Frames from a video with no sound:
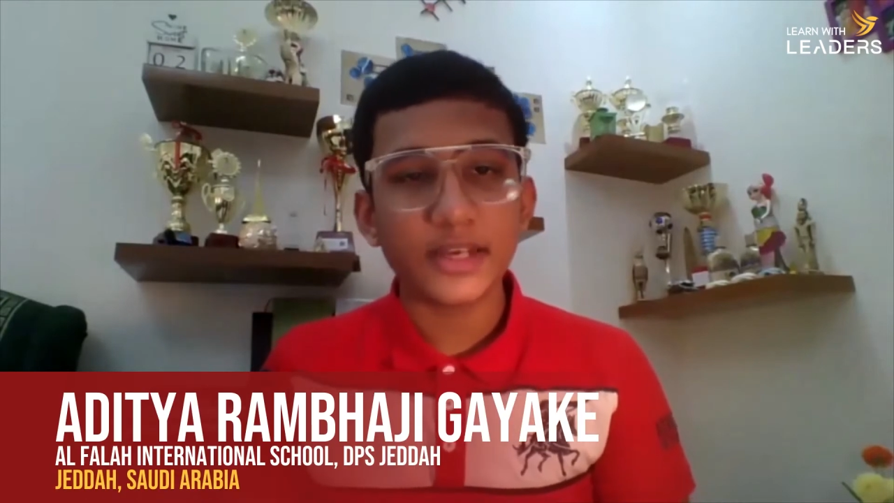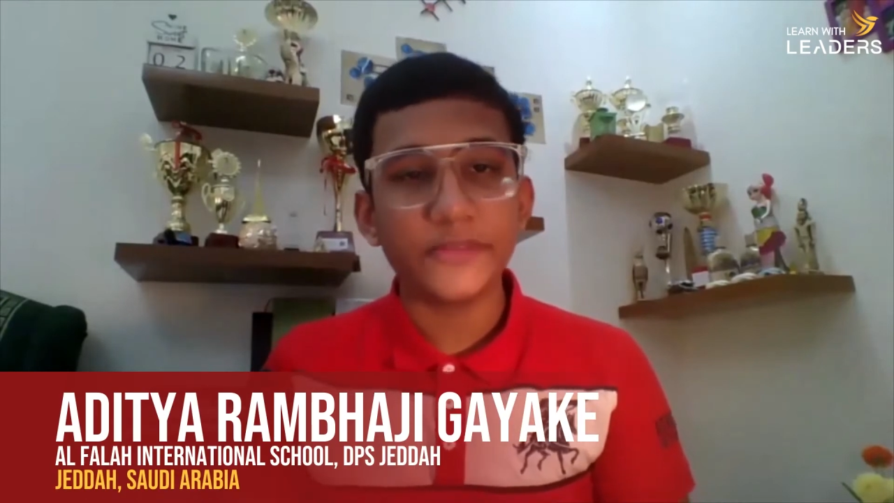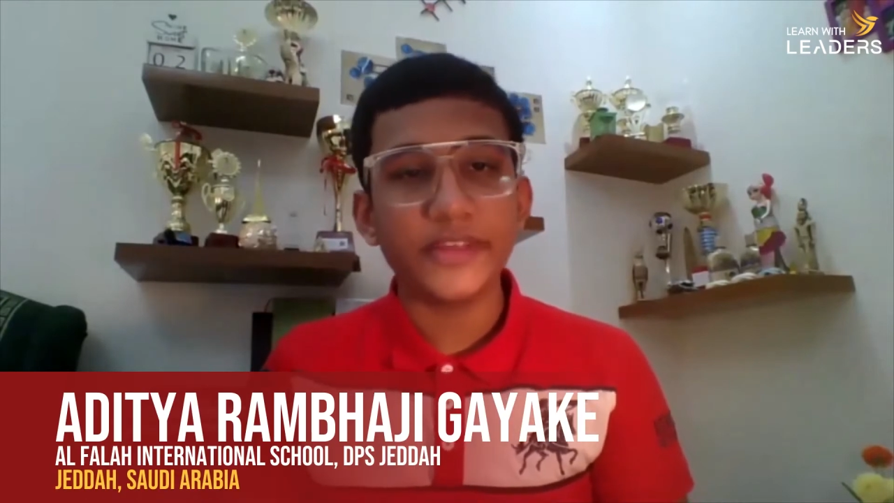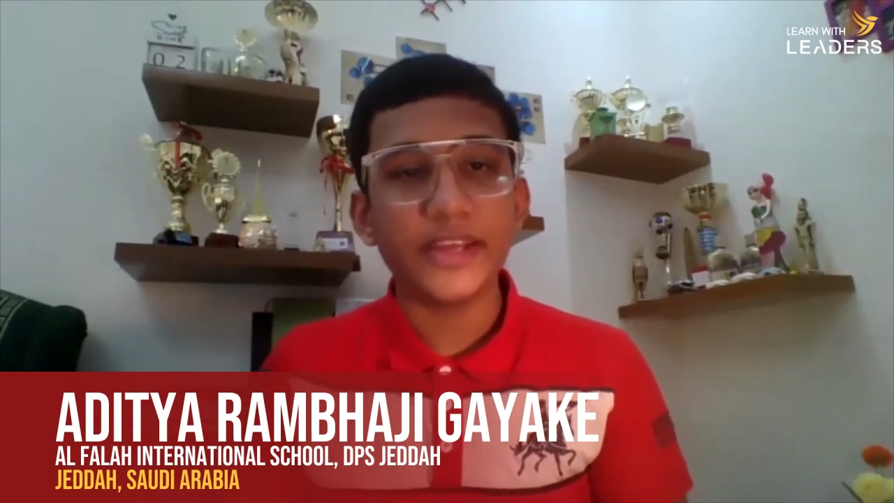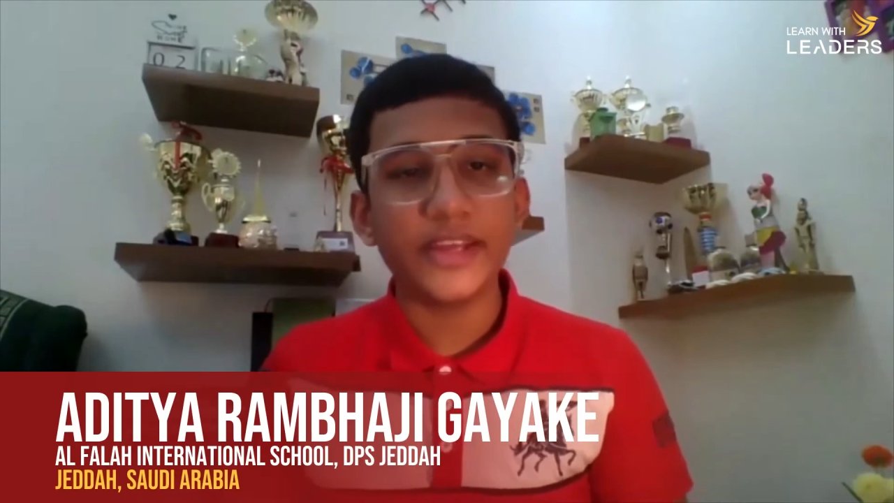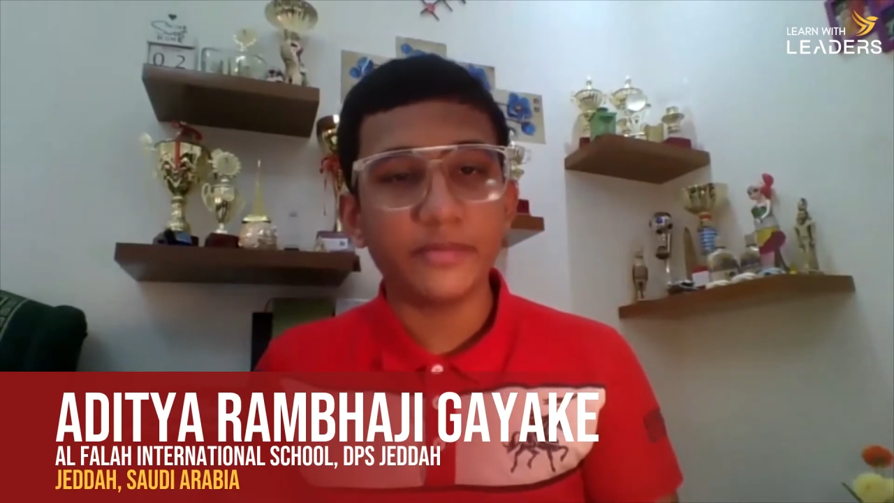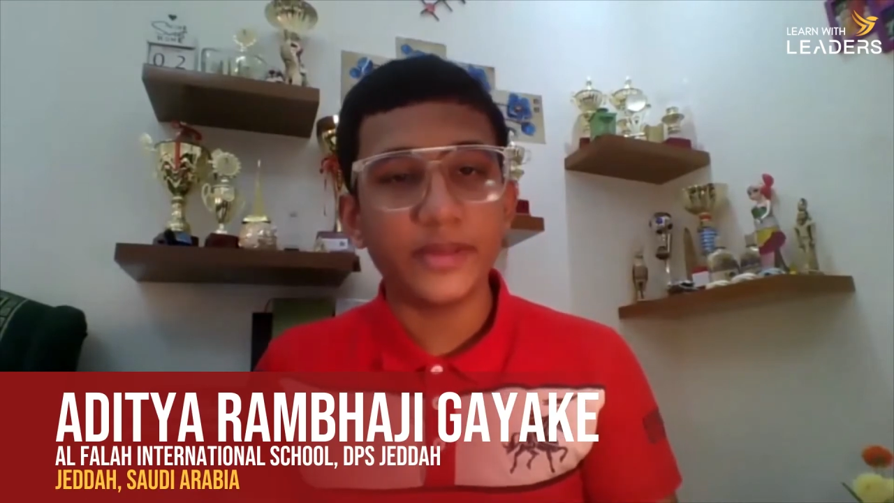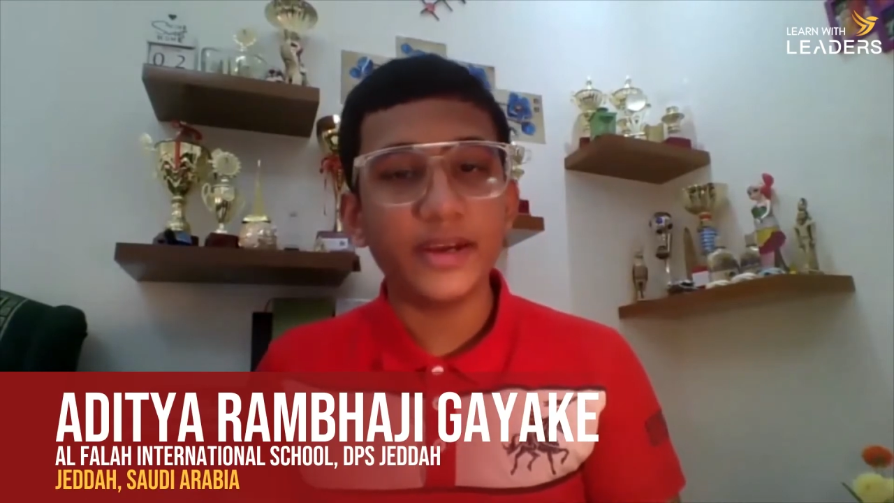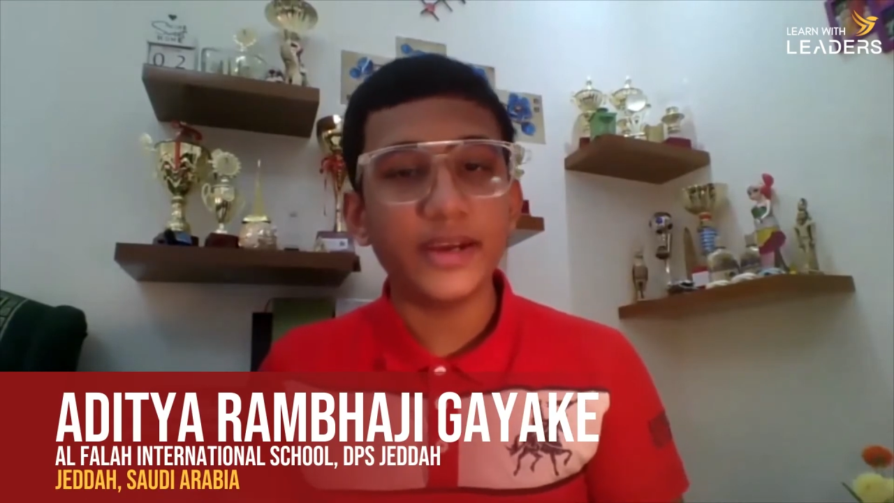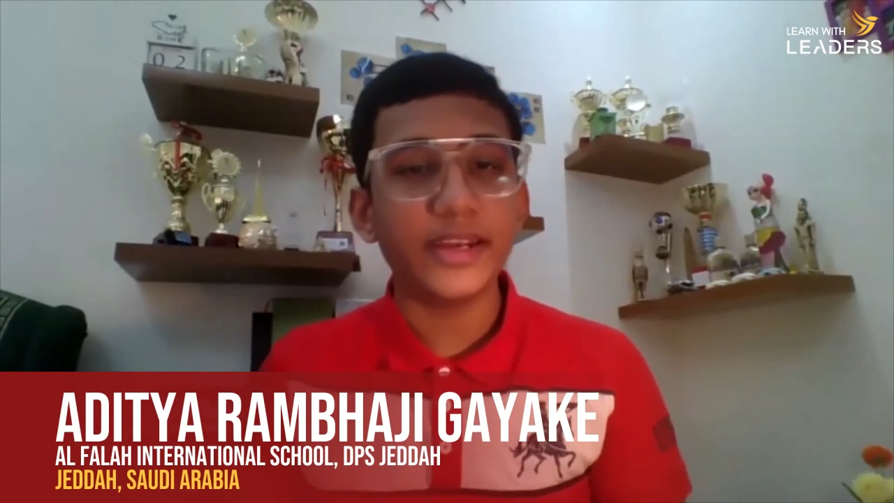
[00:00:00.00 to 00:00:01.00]
Saudi
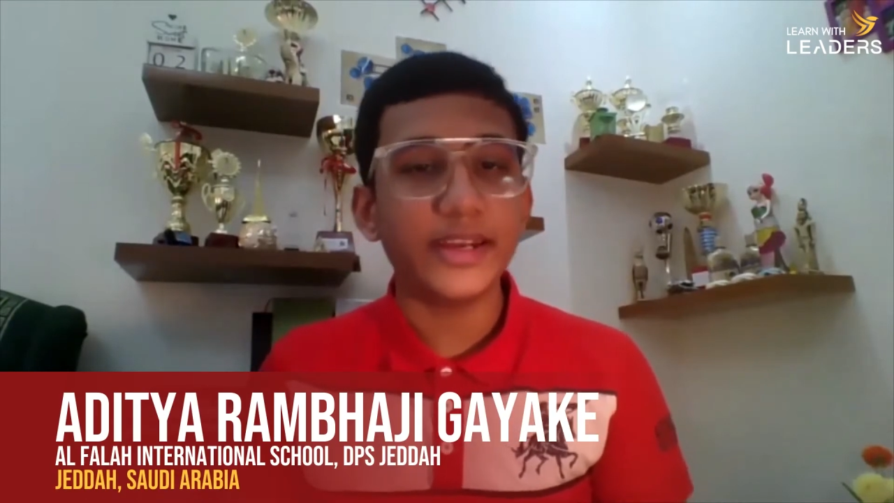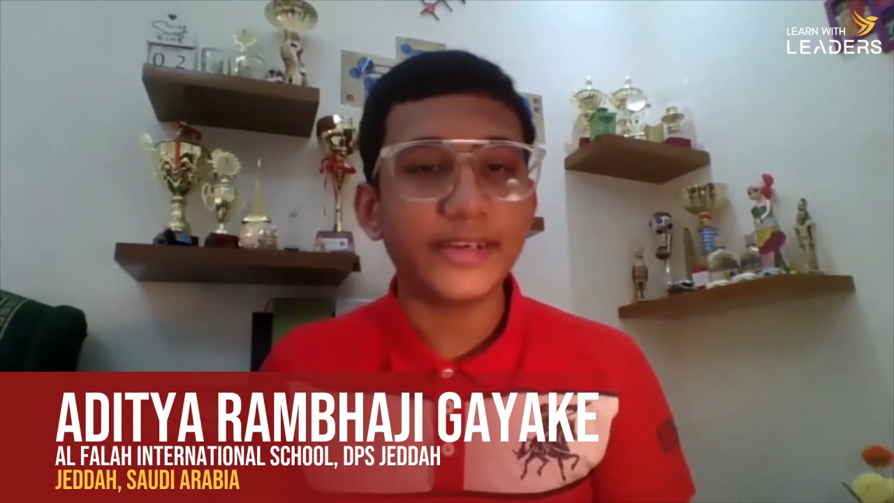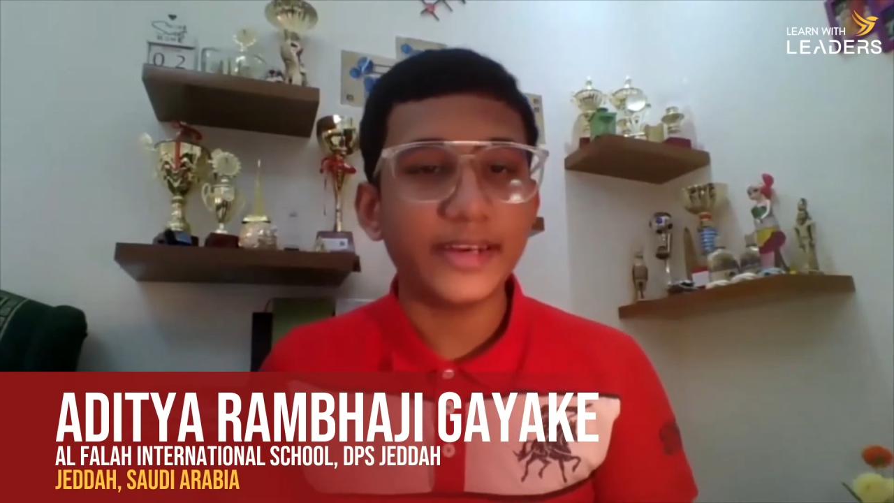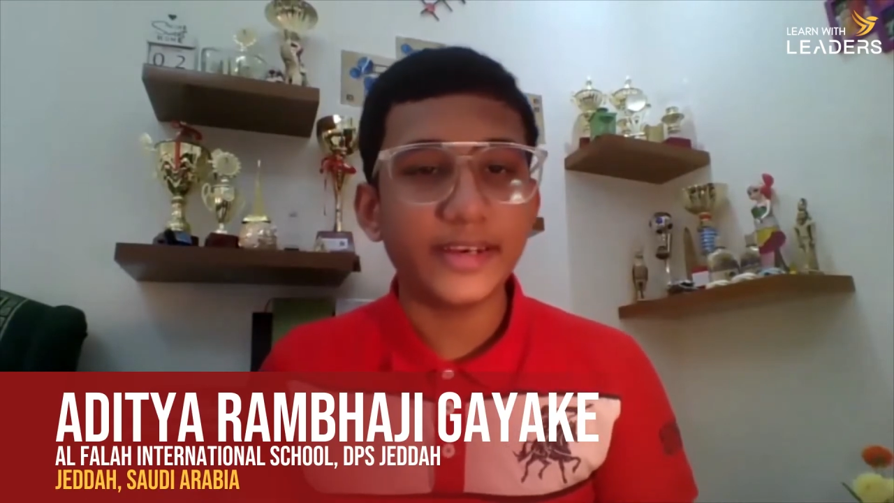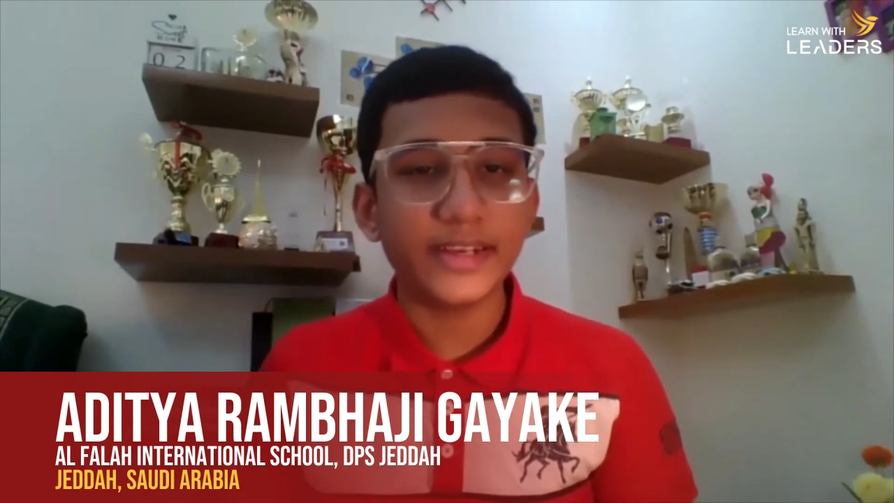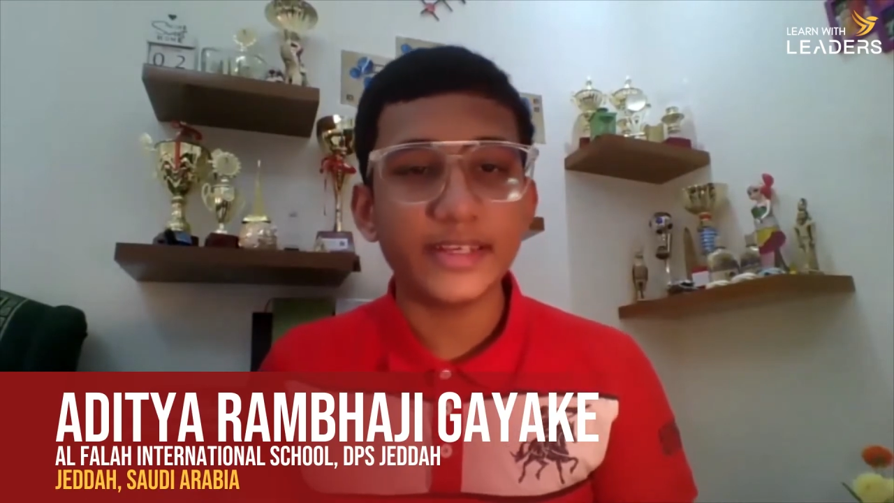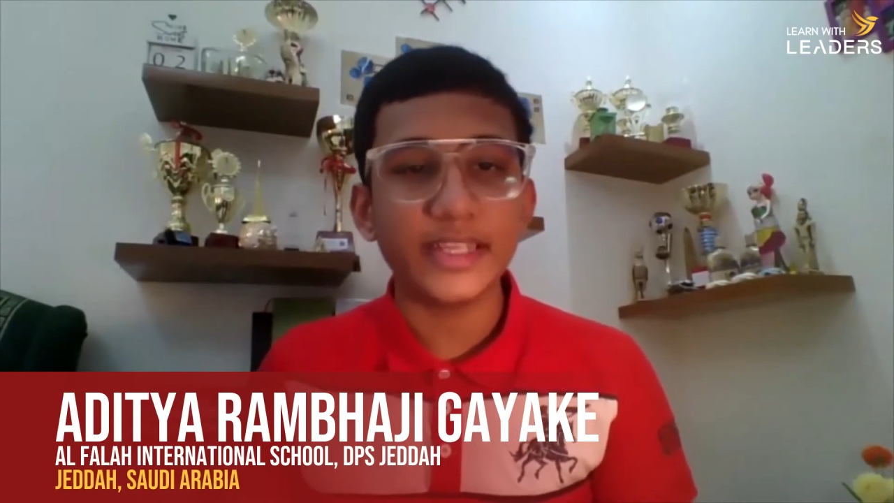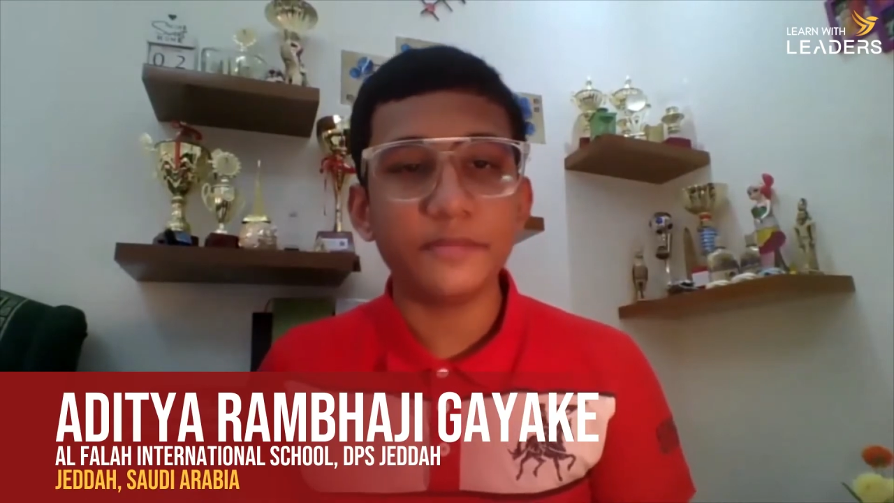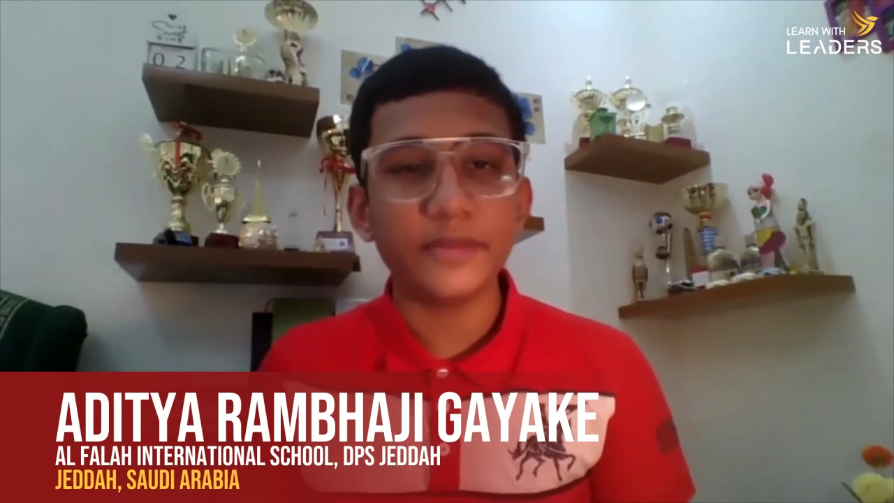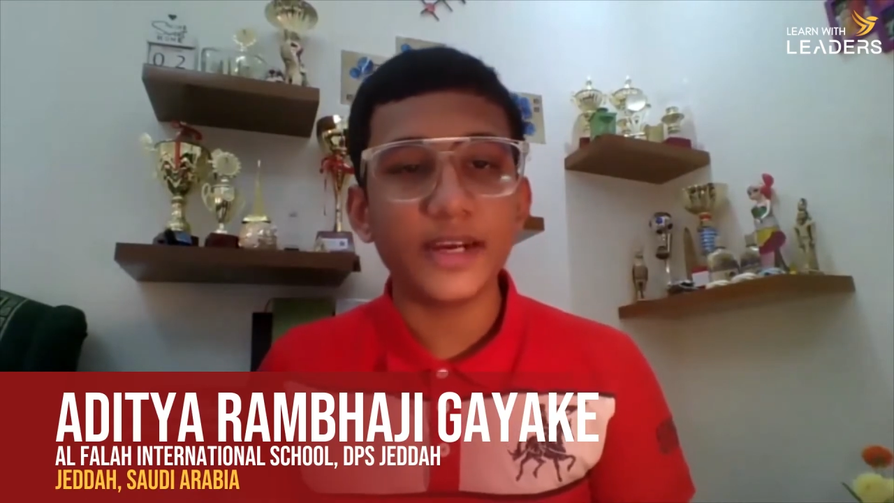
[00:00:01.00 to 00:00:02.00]
Arabia, and attending
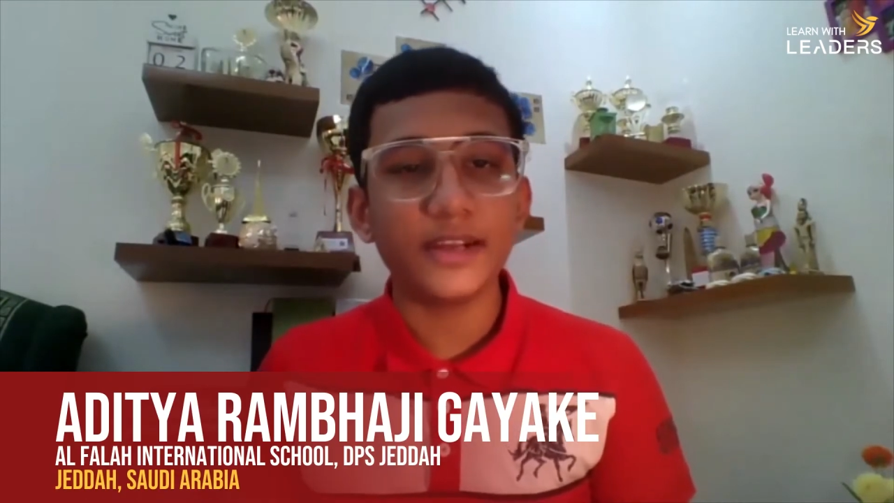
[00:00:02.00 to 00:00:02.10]
DP